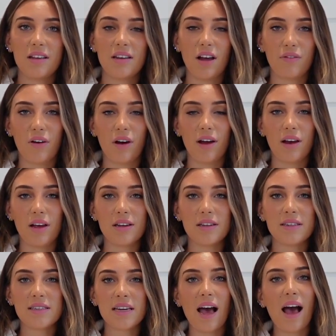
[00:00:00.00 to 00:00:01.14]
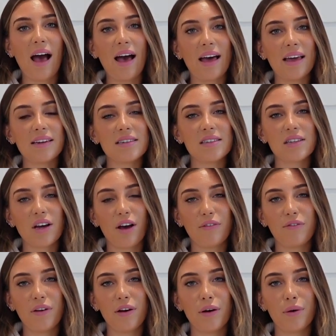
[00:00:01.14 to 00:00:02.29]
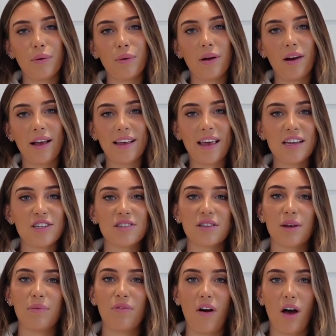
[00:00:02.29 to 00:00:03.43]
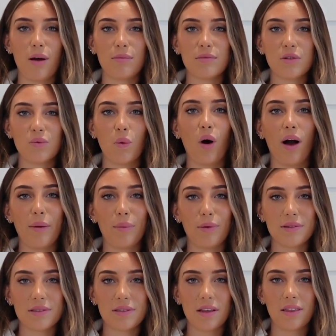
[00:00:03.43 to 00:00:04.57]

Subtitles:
Love Island, and I feel like it just confirmed what I was